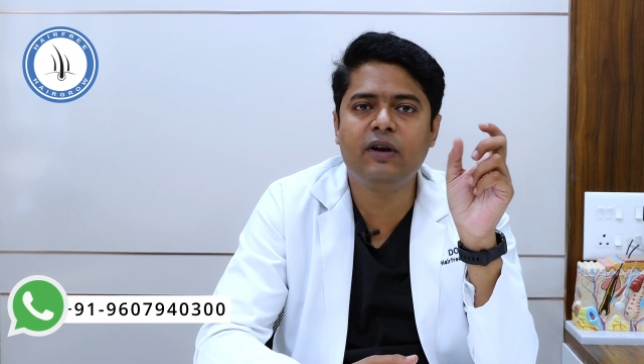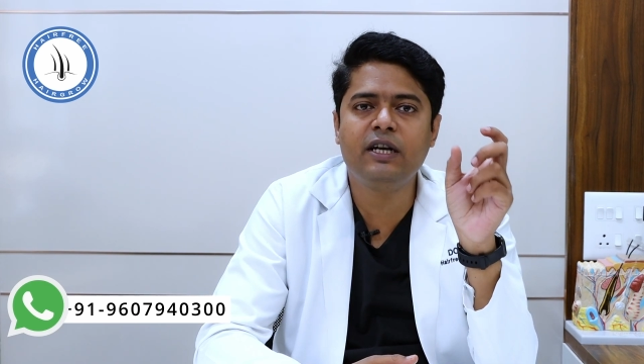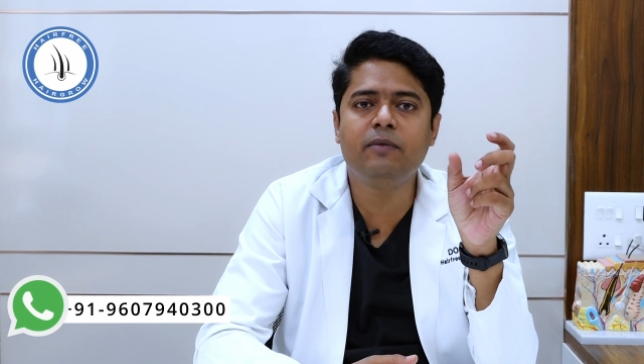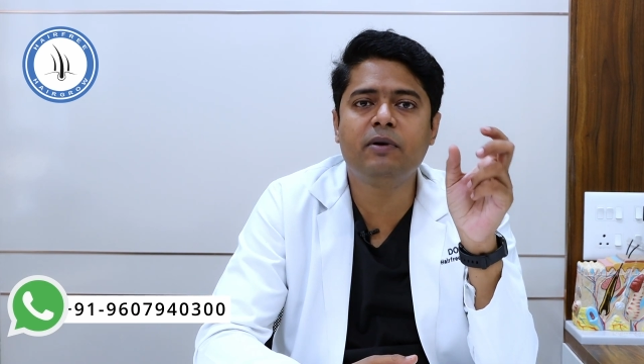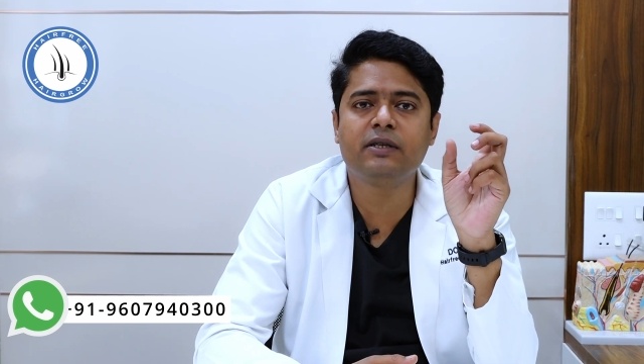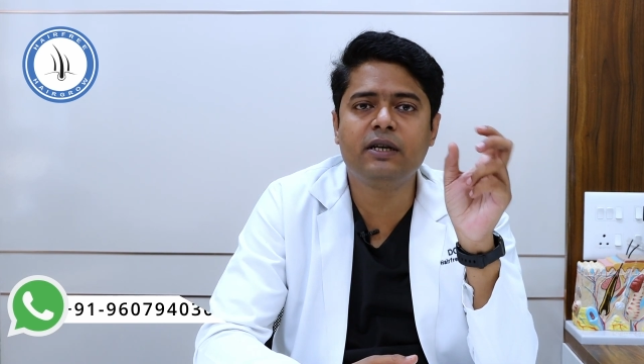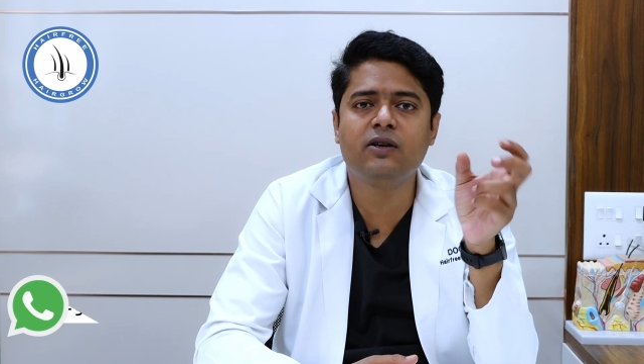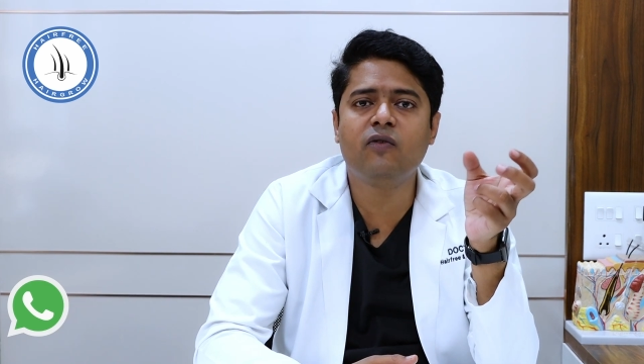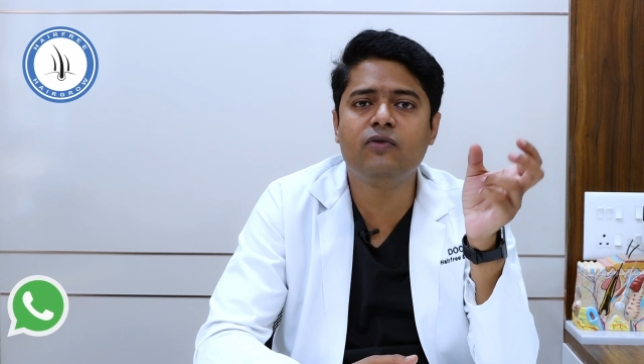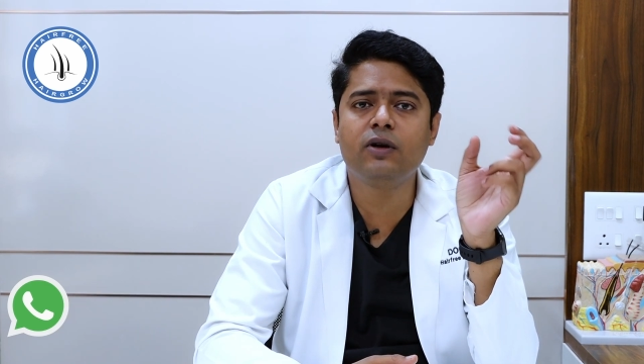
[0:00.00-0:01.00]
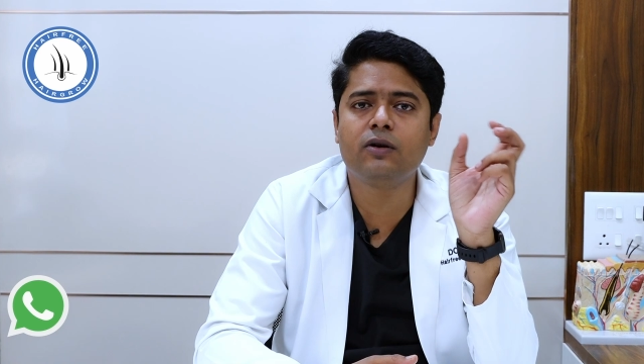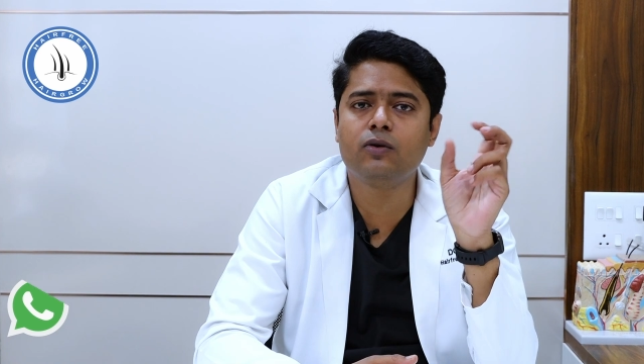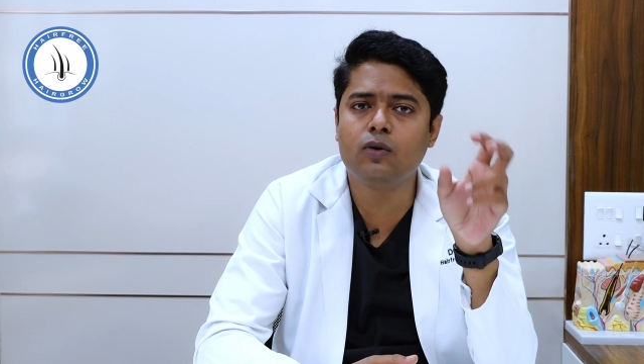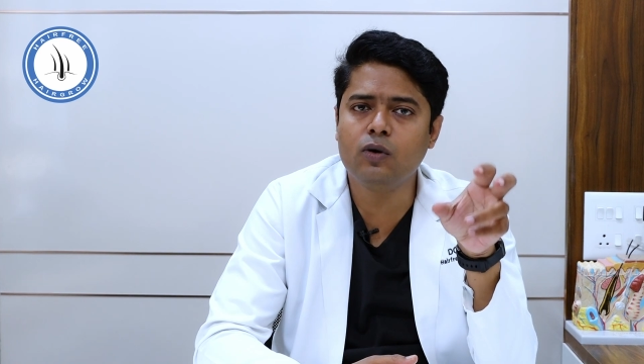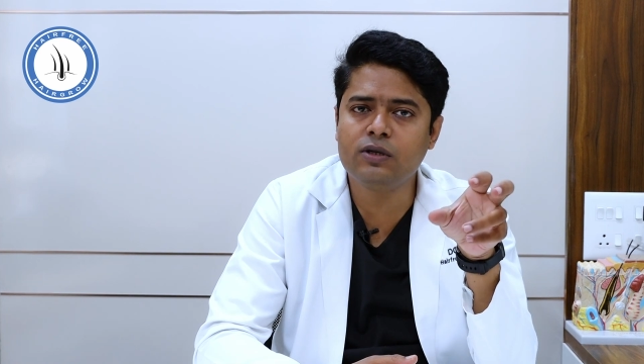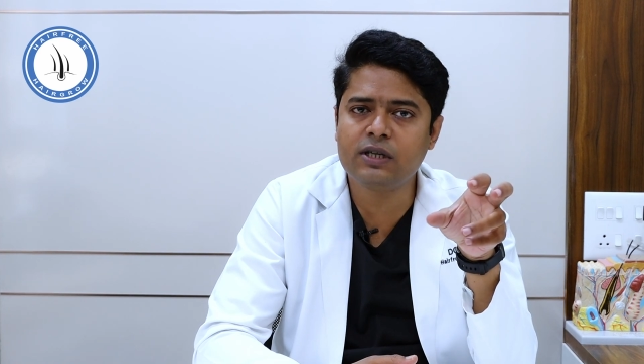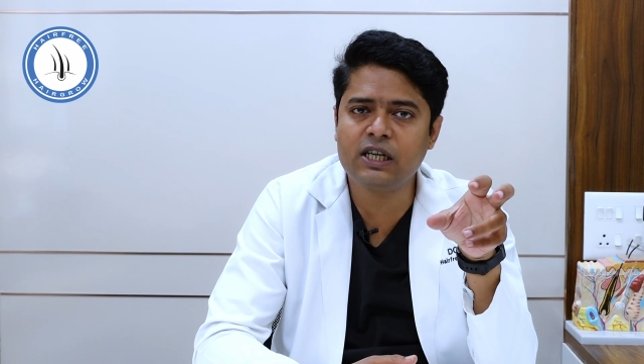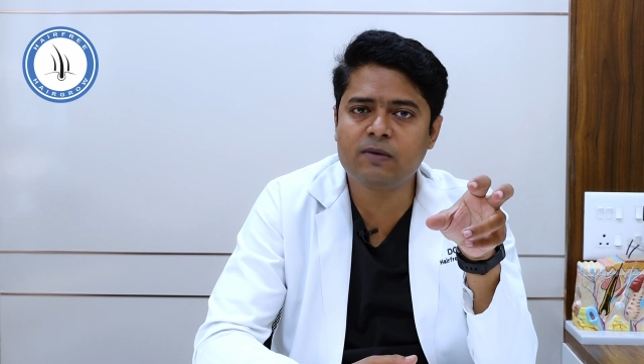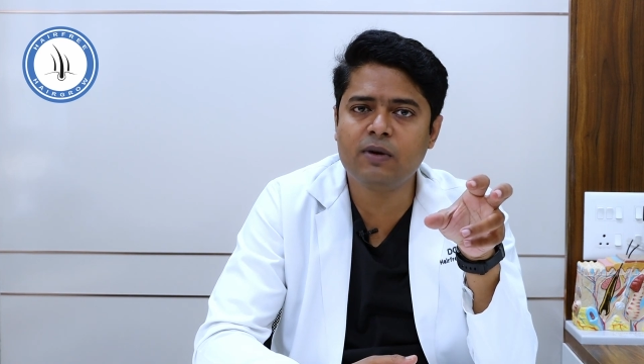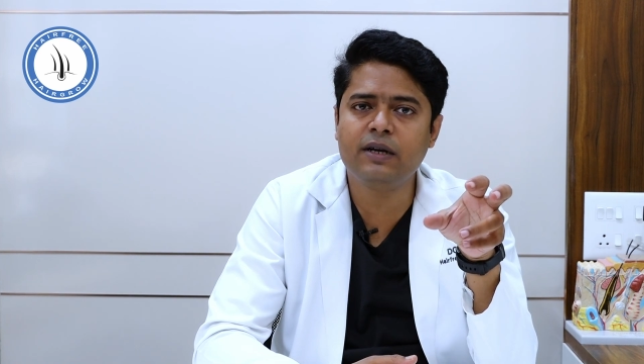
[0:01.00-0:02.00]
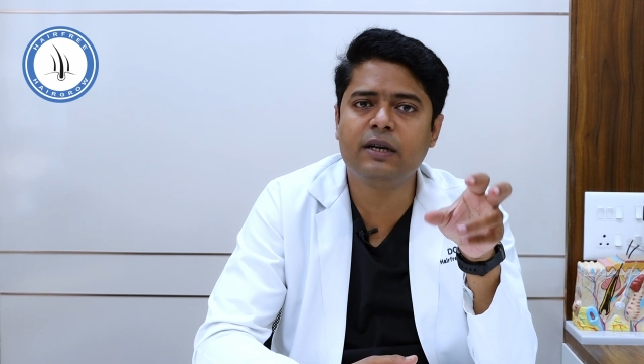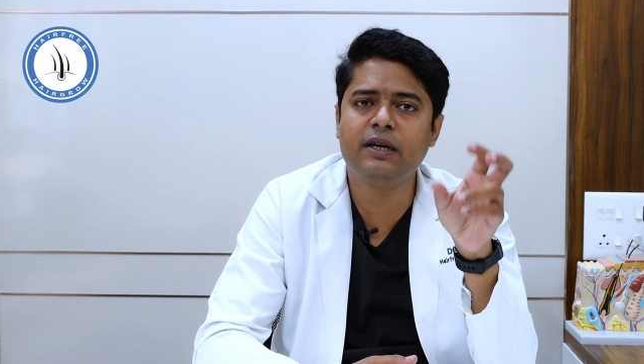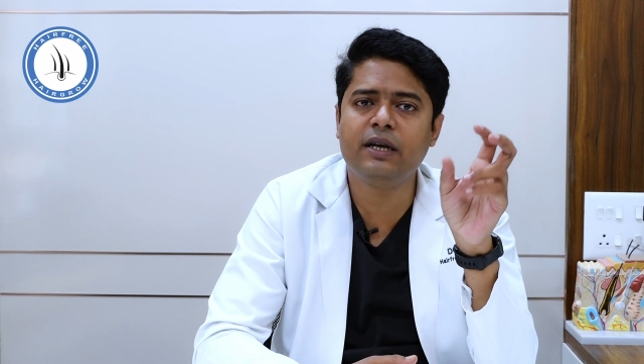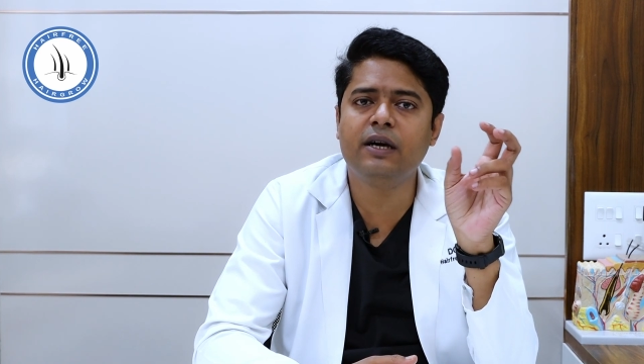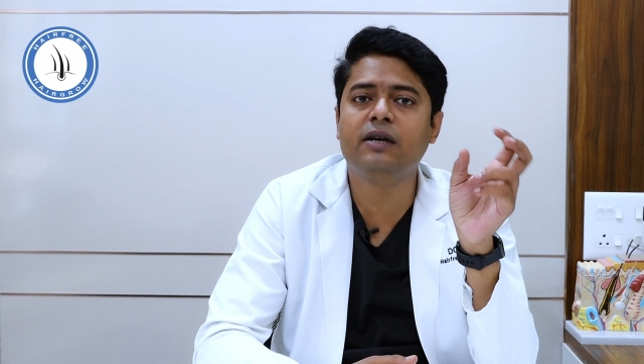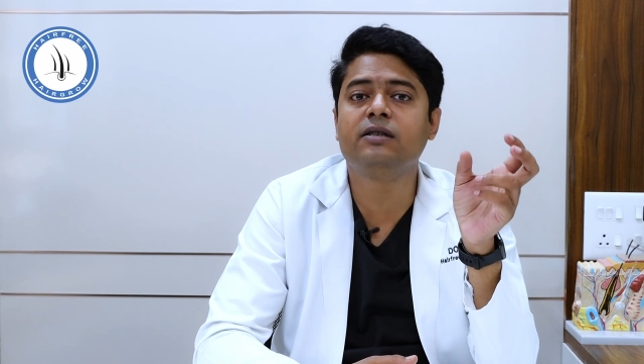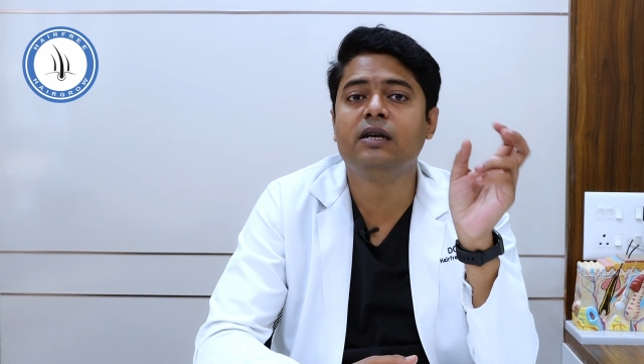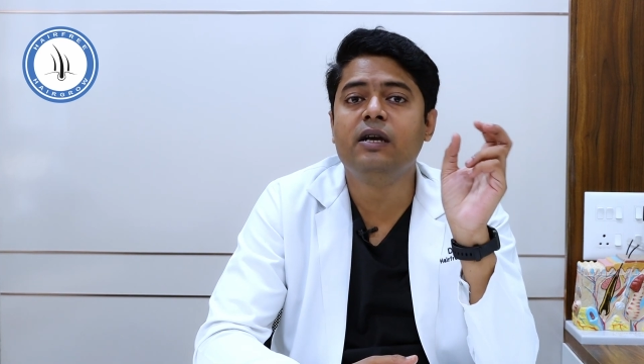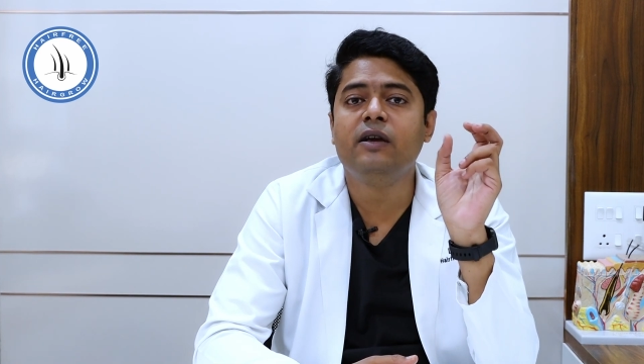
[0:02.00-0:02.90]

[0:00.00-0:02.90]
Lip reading: 20% of your those transplanted hairs